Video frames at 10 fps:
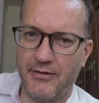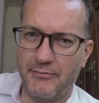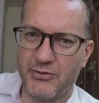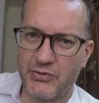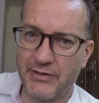
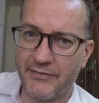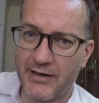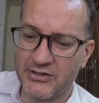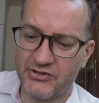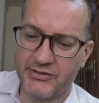between
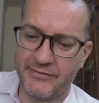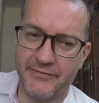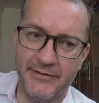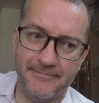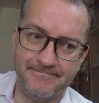files using
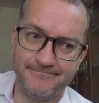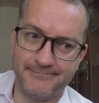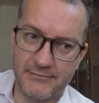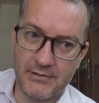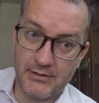Vim?
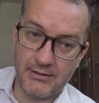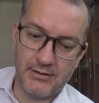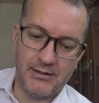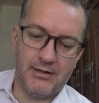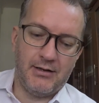
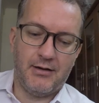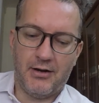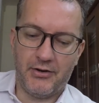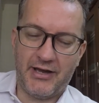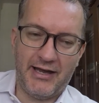
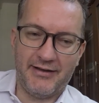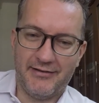Okay.